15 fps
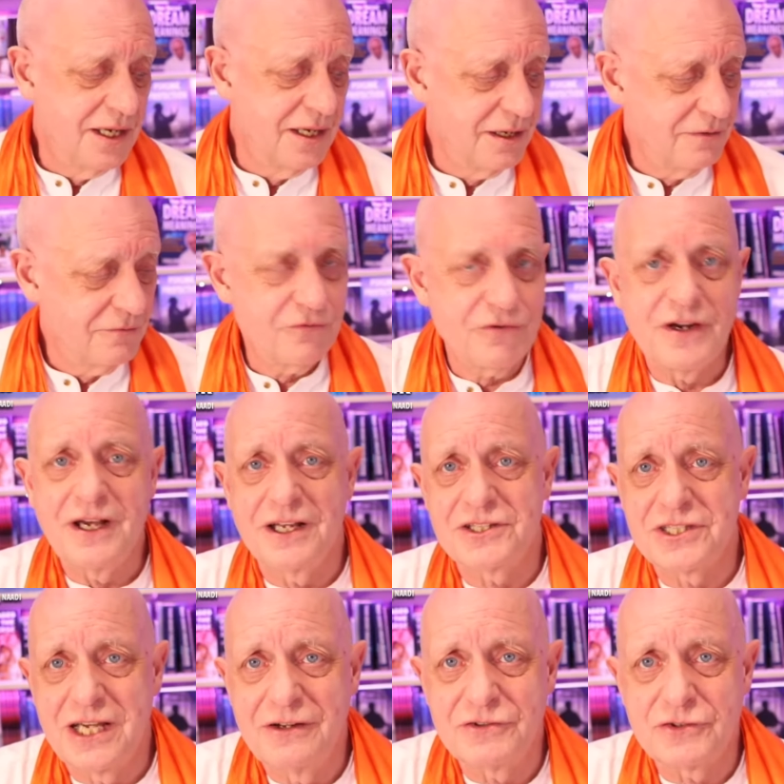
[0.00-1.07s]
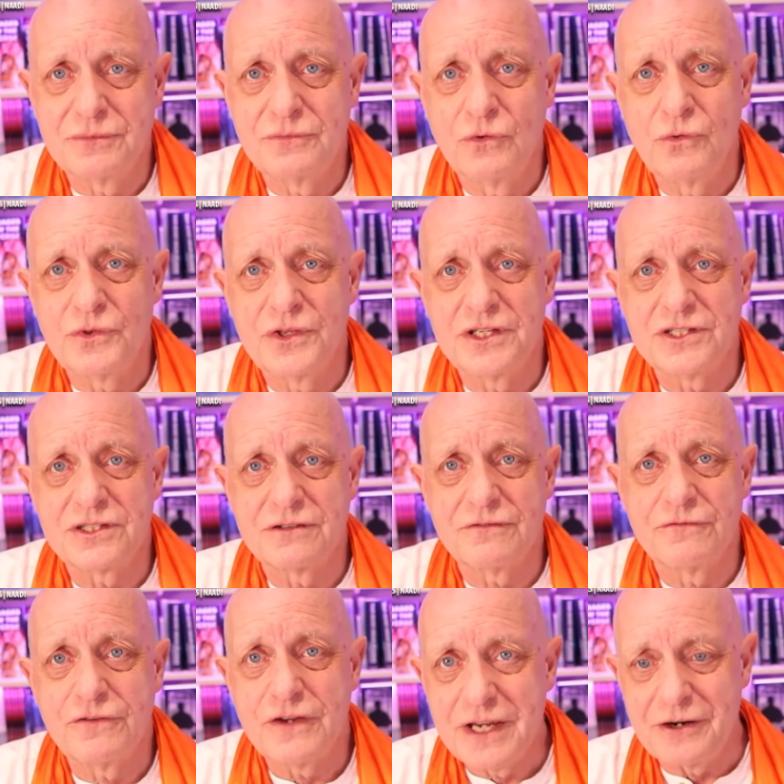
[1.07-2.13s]
free ourselves from all this
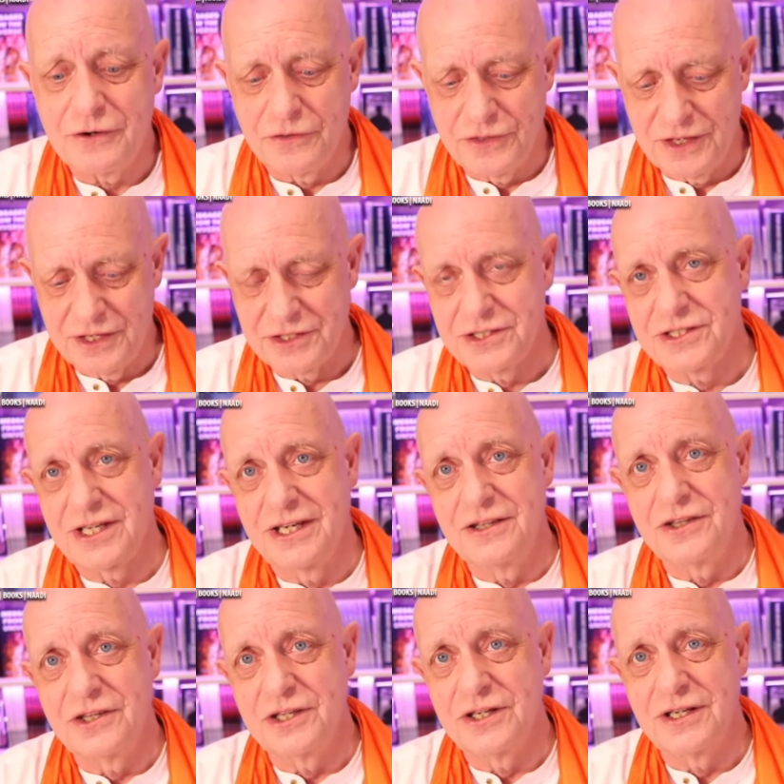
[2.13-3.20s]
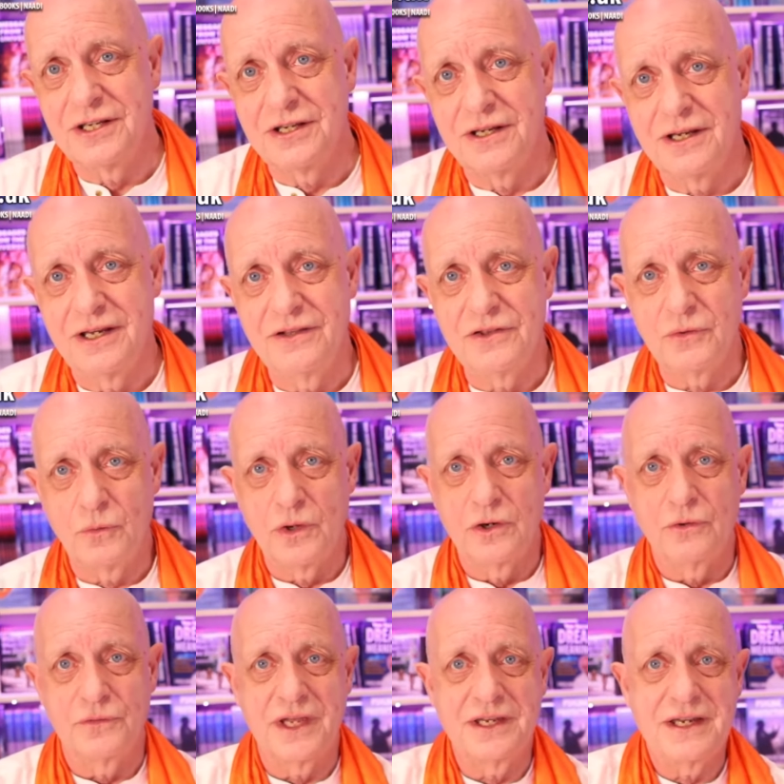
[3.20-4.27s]
fear that's in the in the world.
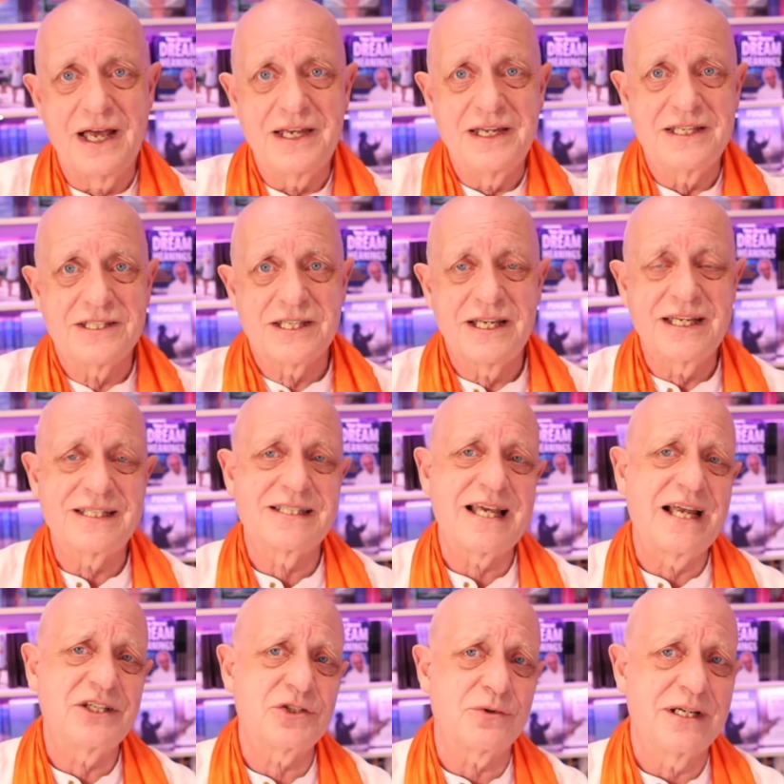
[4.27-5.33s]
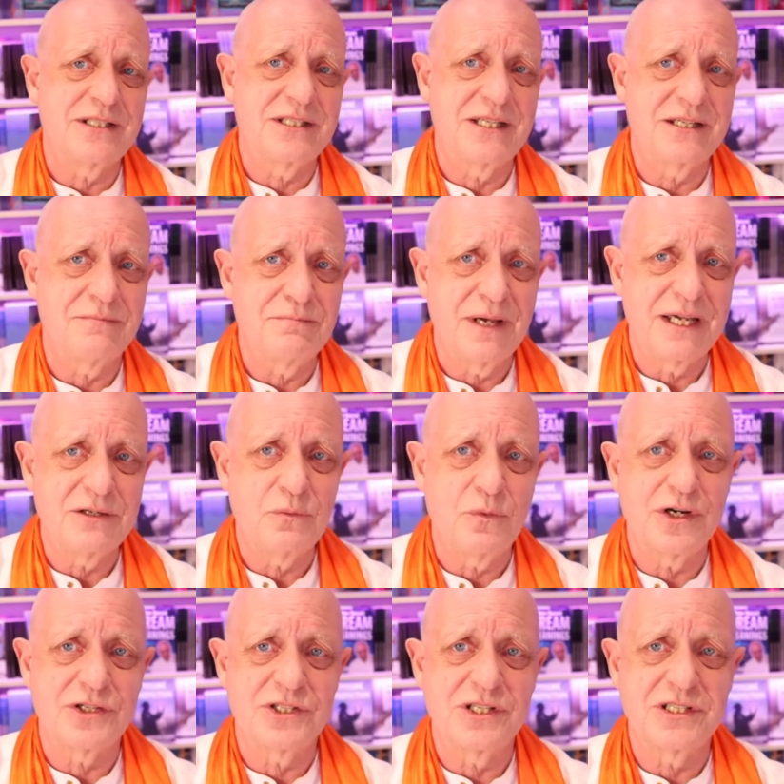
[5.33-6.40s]
And and it's exaggerated and made
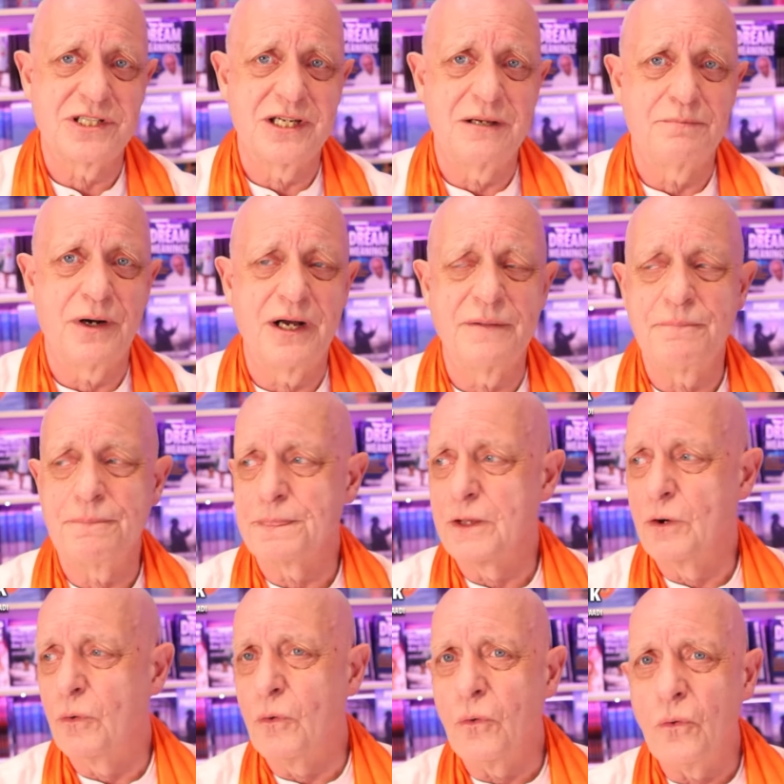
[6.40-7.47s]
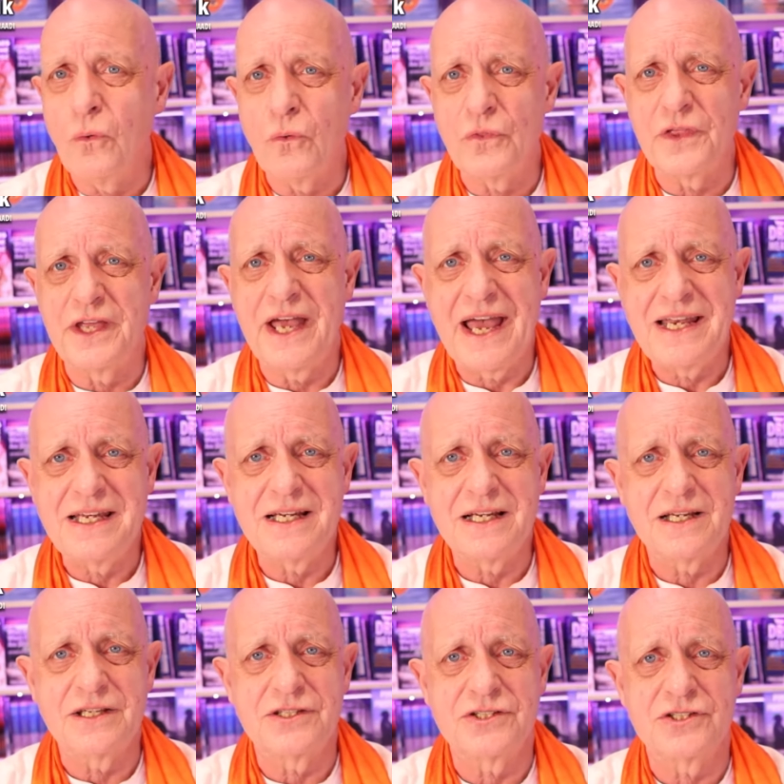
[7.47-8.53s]
worse, isn't it, by all the
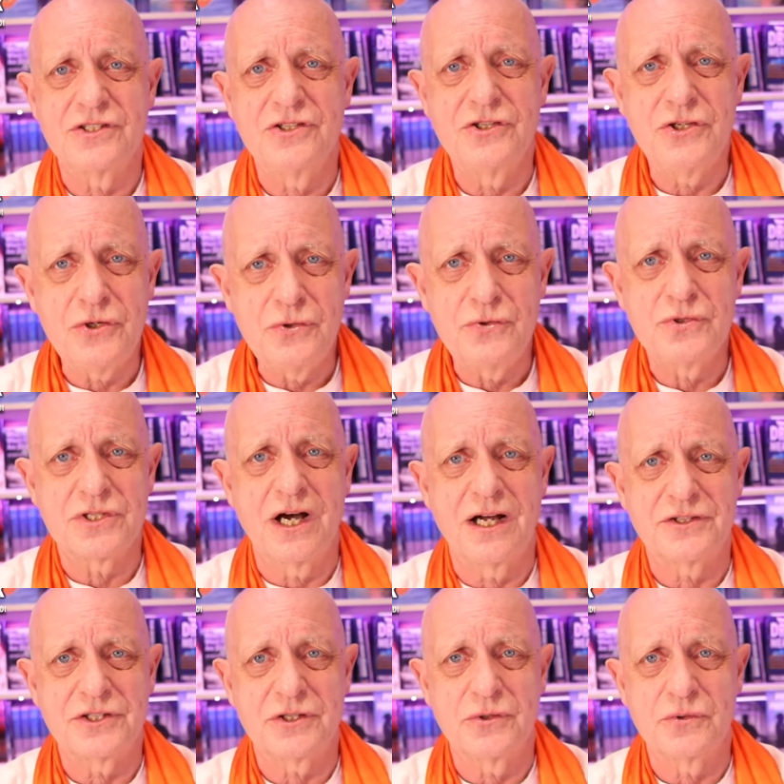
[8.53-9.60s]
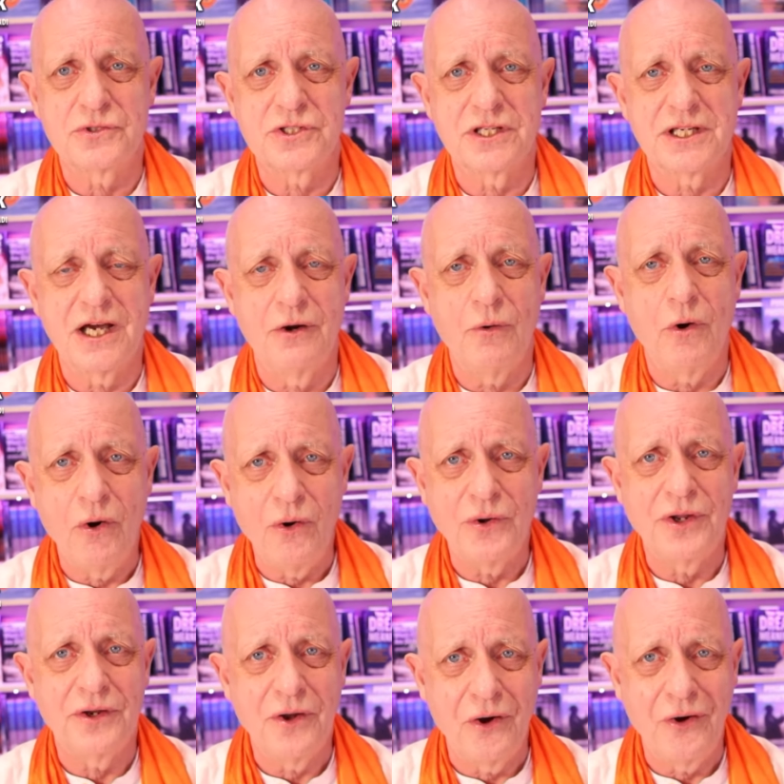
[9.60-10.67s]
endless news articles that go on
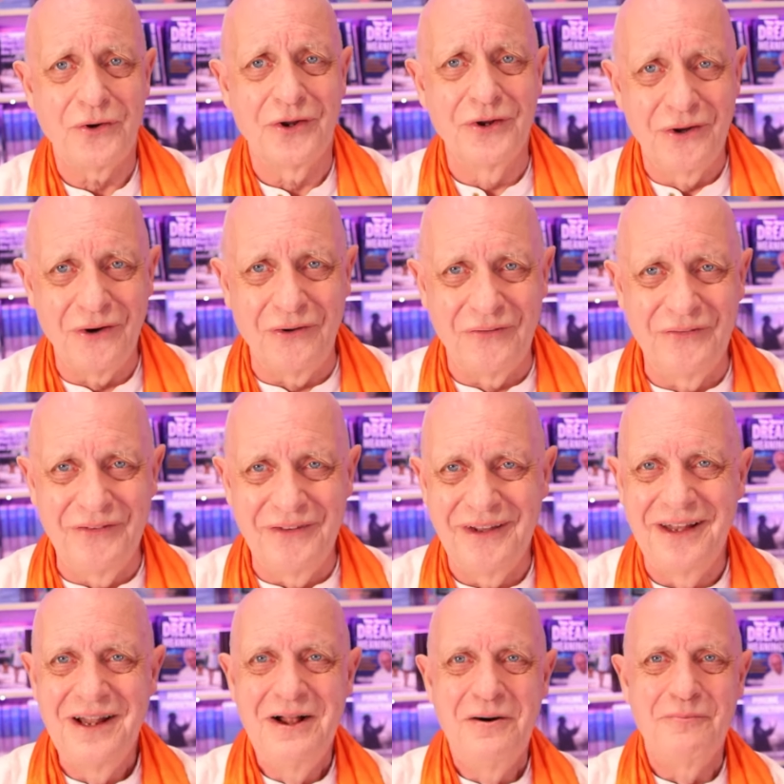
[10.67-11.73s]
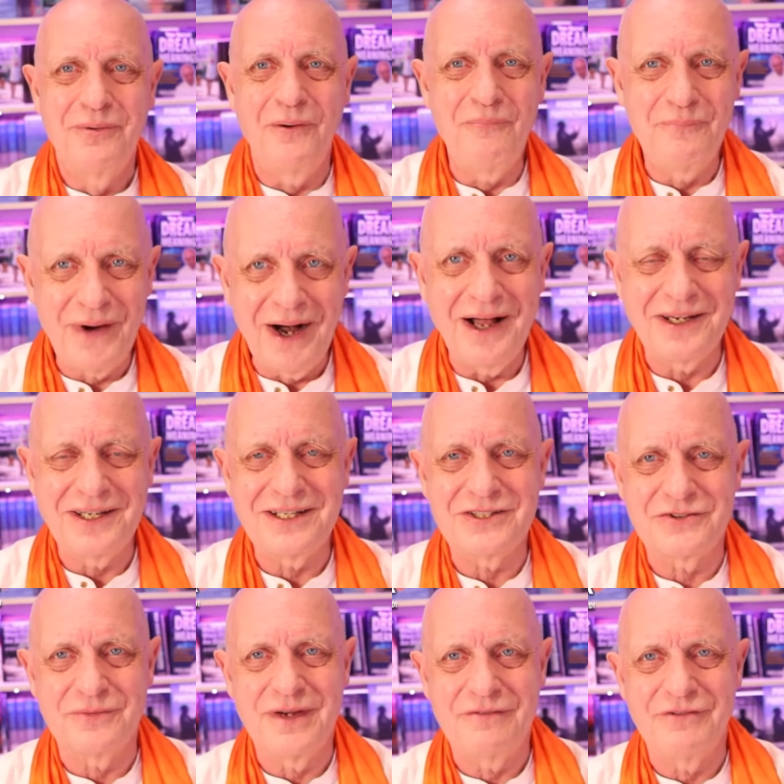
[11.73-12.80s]
and on and on, bombarding us
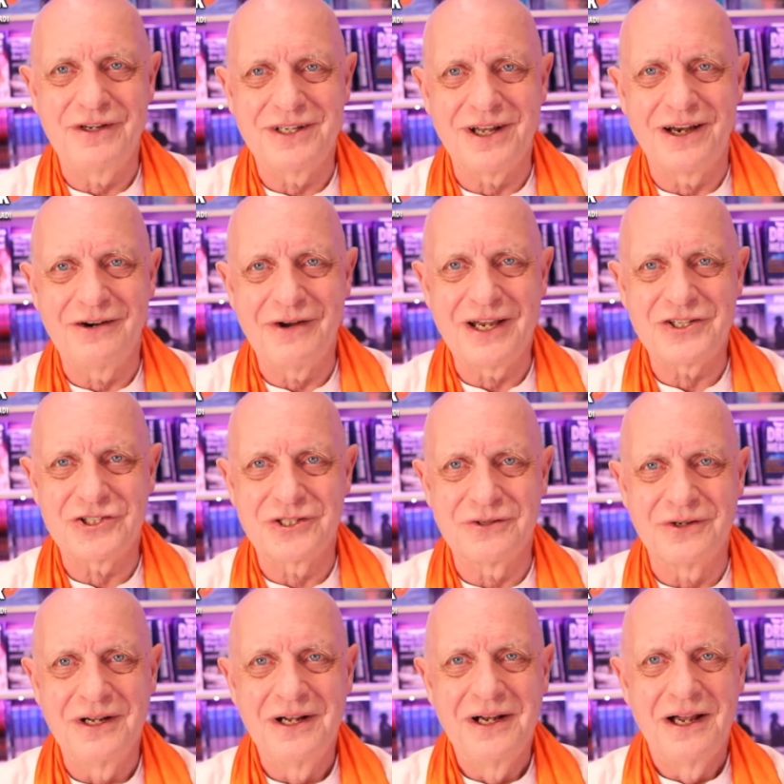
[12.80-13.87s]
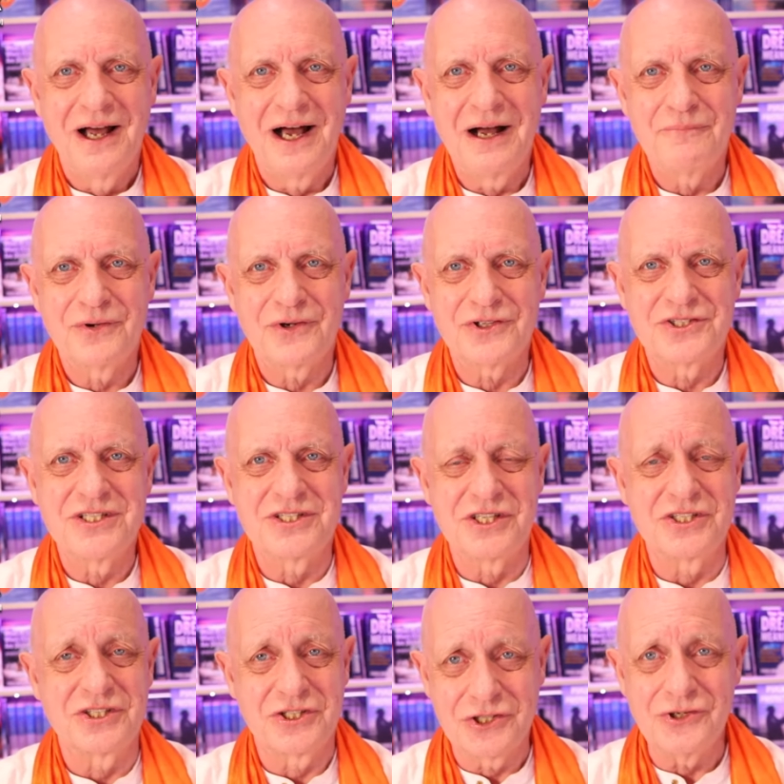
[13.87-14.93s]
from every direction, um, because this is
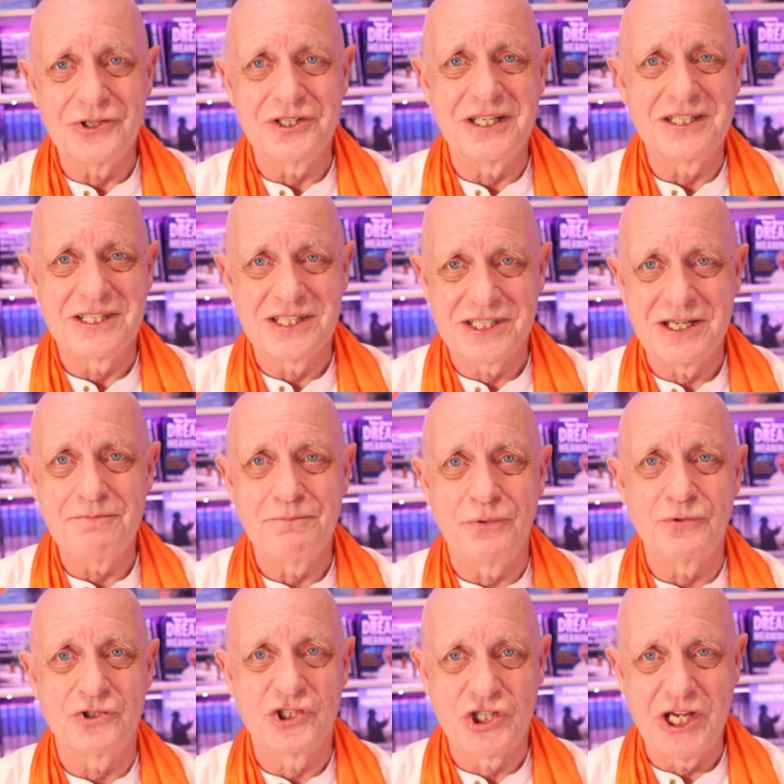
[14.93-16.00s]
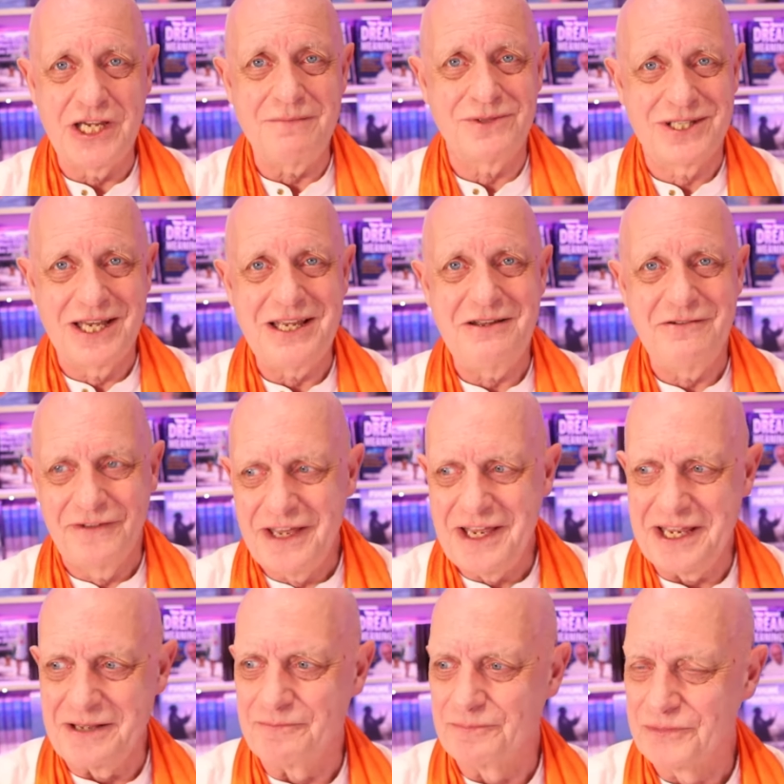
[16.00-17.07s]
good and simple, cheap
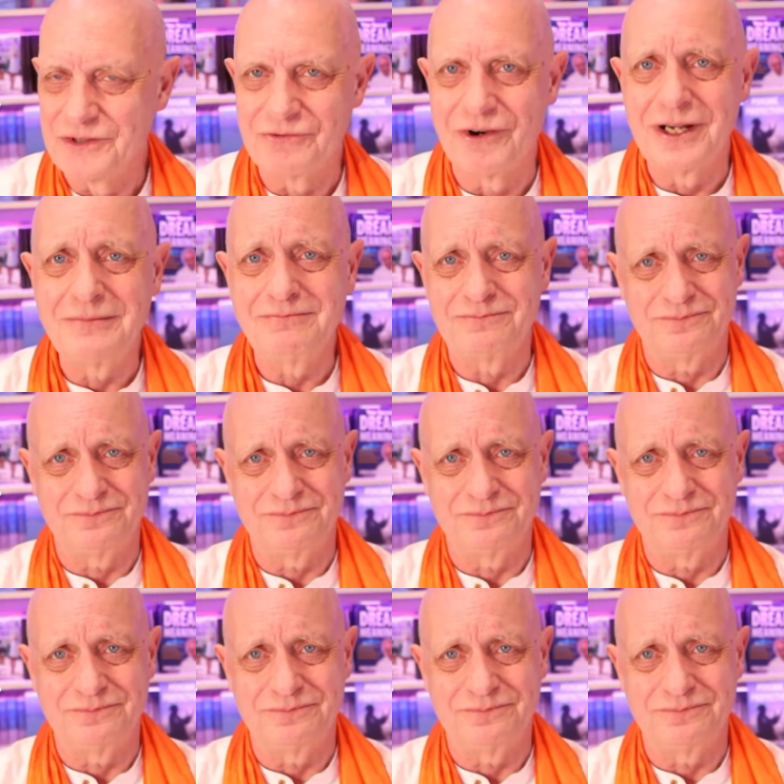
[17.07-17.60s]
TV, right?